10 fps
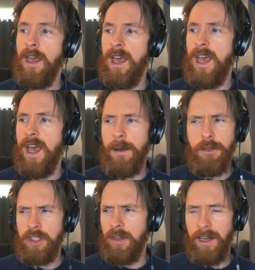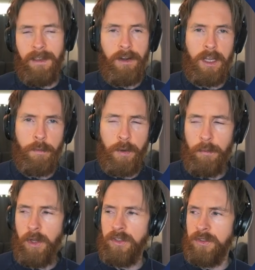I'm just going to give it a couple
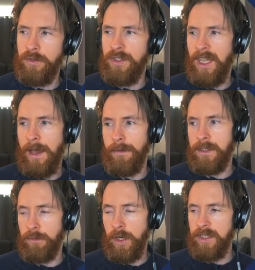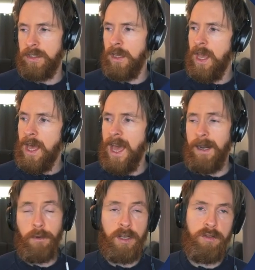of months to see how this works.
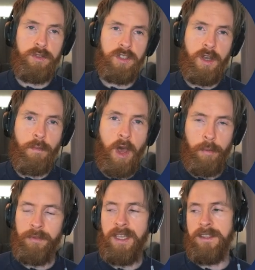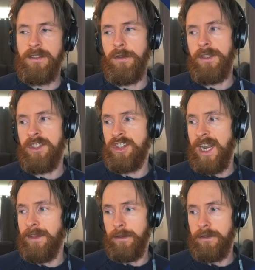And I'm going to do some updates on this
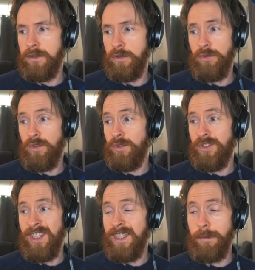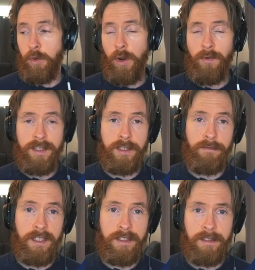channel to see the progress
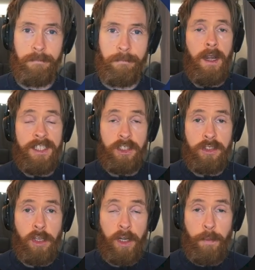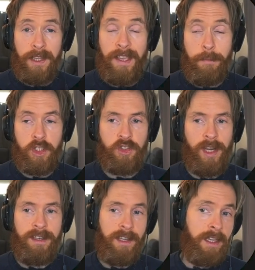of this. Let's just start by
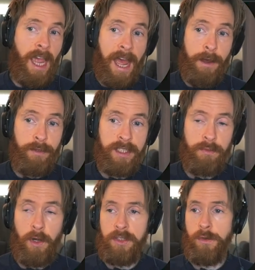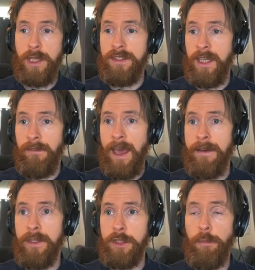demonstrating how this works. So you can see we
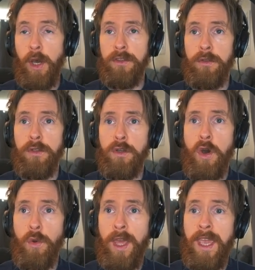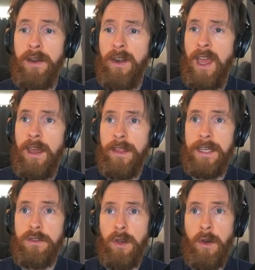have this Python code here
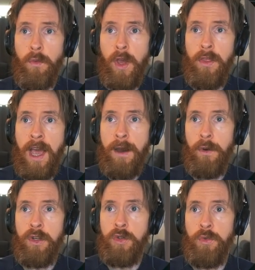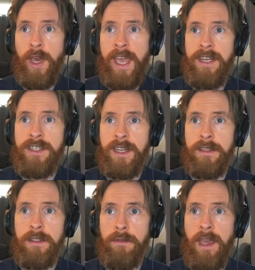that is going to run our two
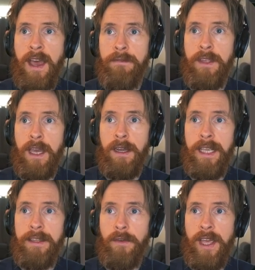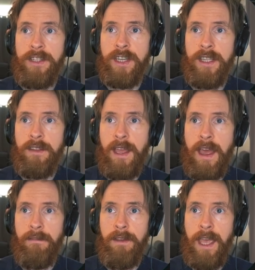agents. So we have the leader agent
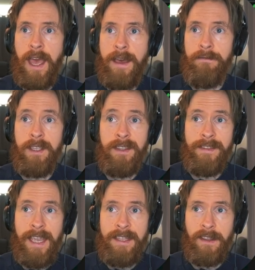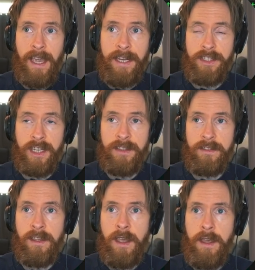and we have the data
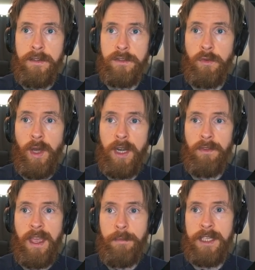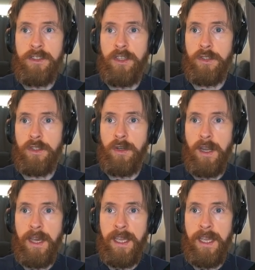agents. So one of them is just going to